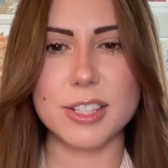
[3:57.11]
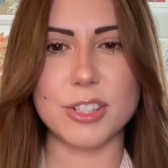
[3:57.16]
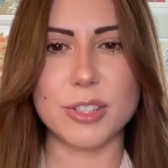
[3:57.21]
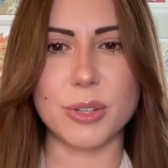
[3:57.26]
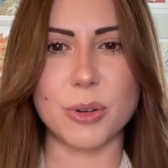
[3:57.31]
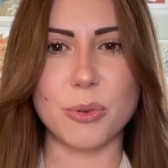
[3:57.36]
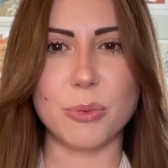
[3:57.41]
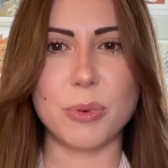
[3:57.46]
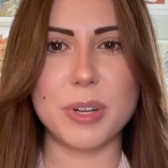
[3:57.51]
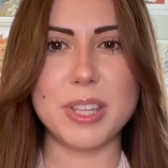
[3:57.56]

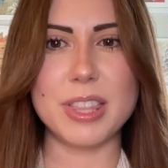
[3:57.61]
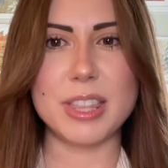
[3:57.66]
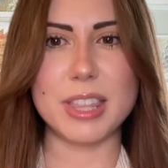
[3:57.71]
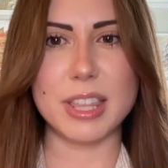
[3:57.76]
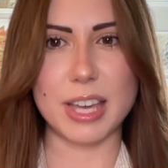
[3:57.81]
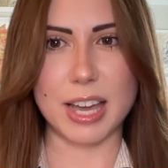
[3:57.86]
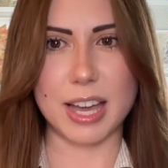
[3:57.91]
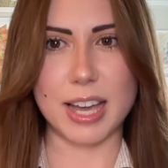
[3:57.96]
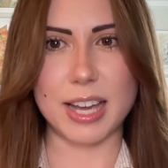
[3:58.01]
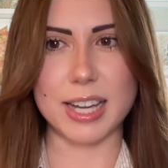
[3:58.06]
So
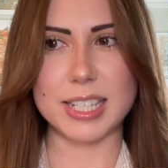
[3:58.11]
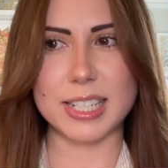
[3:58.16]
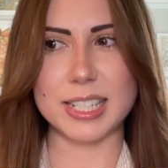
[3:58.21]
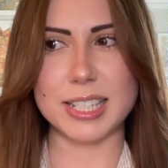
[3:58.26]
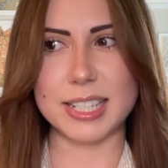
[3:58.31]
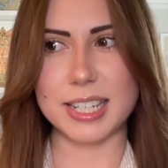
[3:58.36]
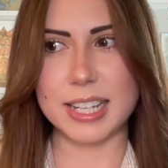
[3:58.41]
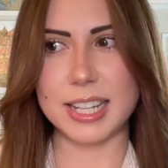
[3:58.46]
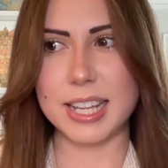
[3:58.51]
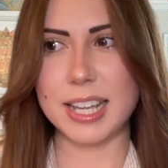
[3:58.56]
with
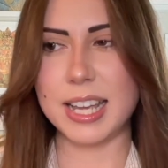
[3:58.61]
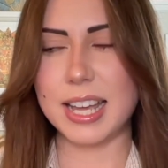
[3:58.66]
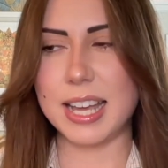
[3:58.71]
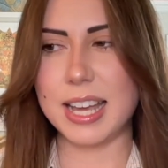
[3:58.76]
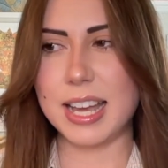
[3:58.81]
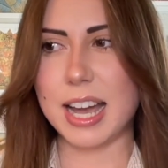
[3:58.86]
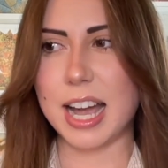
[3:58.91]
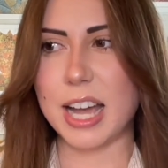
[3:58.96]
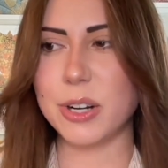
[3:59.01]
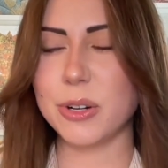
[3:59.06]
that,
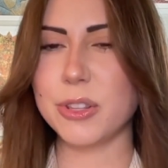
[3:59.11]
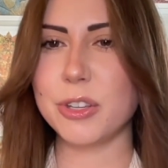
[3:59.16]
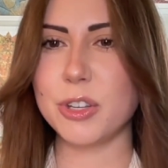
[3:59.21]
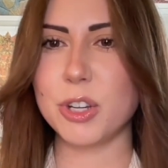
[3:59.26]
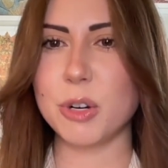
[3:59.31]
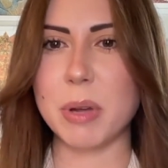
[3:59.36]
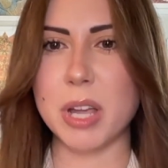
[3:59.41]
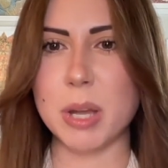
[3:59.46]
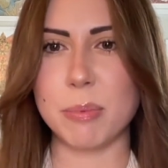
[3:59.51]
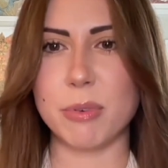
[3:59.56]
I know
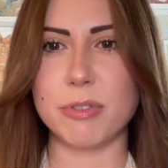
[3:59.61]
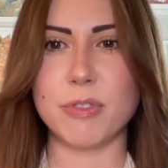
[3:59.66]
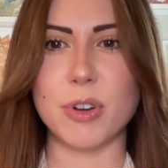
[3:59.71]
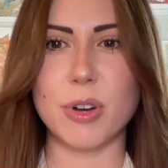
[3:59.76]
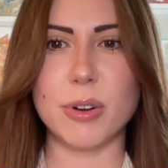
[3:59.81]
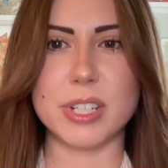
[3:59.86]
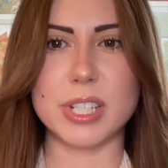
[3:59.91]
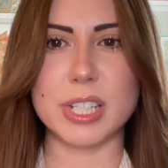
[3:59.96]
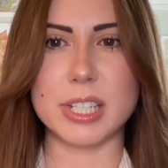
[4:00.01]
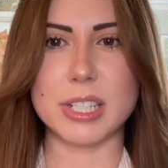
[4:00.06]
that your paper
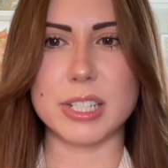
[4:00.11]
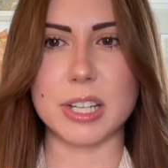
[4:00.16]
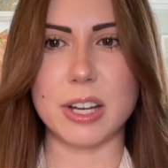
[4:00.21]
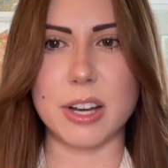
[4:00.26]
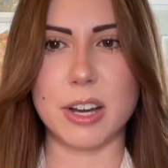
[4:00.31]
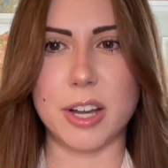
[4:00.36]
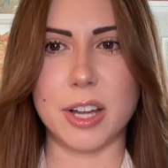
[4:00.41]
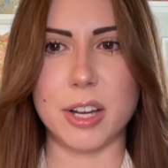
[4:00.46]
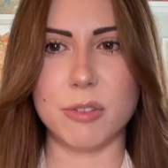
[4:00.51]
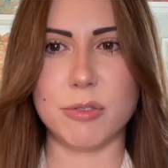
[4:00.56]

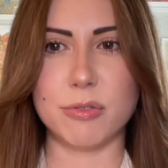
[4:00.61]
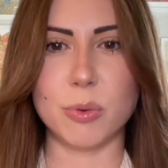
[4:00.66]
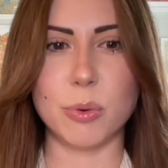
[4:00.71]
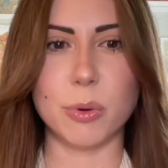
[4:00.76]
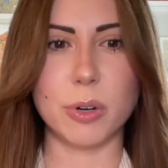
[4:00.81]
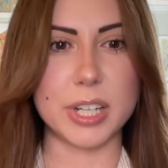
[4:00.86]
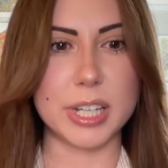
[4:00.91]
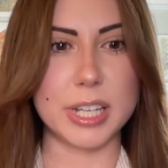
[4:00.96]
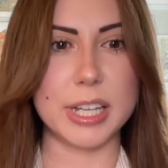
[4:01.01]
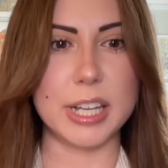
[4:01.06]
focuses on
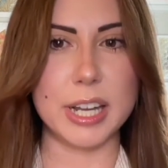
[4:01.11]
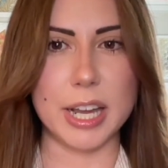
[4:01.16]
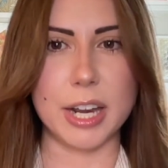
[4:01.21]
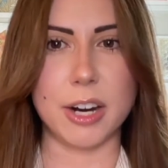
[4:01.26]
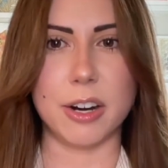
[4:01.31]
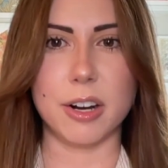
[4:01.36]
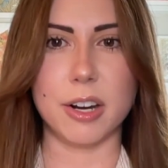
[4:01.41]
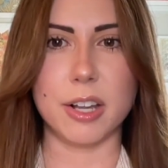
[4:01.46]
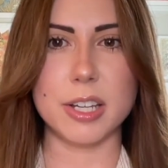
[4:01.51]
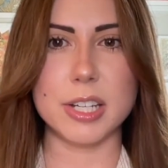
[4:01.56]
4 key